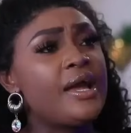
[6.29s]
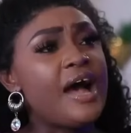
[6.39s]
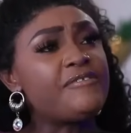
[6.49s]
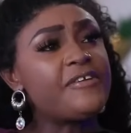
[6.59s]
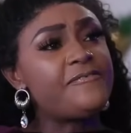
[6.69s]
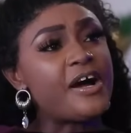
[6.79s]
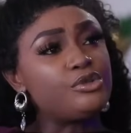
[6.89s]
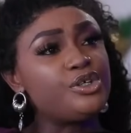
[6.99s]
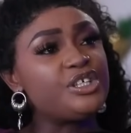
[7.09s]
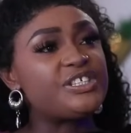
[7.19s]
Having
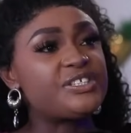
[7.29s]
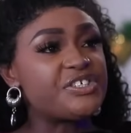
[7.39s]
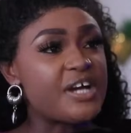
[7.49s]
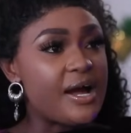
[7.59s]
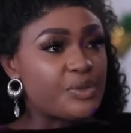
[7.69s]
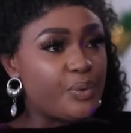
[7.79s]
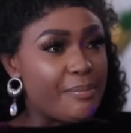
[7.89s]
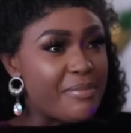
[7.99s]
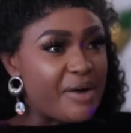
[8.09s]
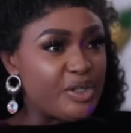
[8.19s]
found you in such act with
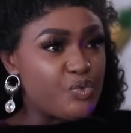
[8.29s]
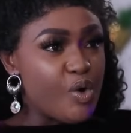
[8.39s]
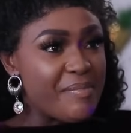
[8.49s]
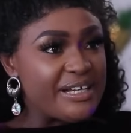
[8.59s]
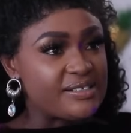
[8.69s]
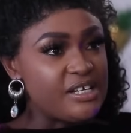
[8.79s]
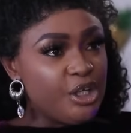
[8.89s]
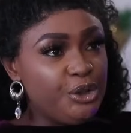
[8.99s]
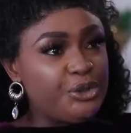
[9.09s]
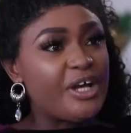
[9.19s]
a married woman,
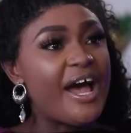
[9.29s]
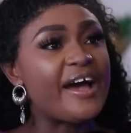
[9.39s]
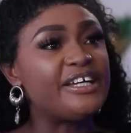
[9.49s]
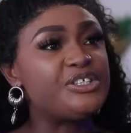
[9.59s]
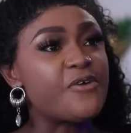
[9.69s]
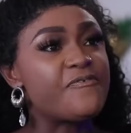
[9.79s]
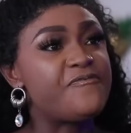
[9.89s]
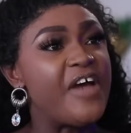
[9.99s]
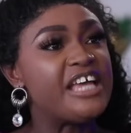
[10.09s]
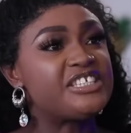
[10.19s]
you should hide your
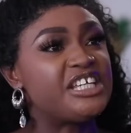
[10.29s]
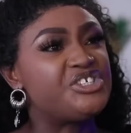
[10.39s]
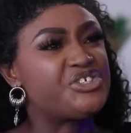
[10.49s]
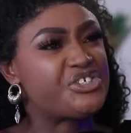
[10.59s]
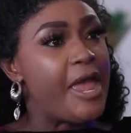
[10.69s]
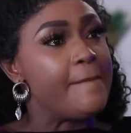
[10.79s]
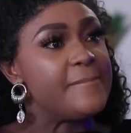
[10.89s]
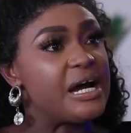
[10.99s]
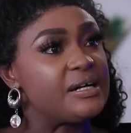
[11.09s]
face in shame.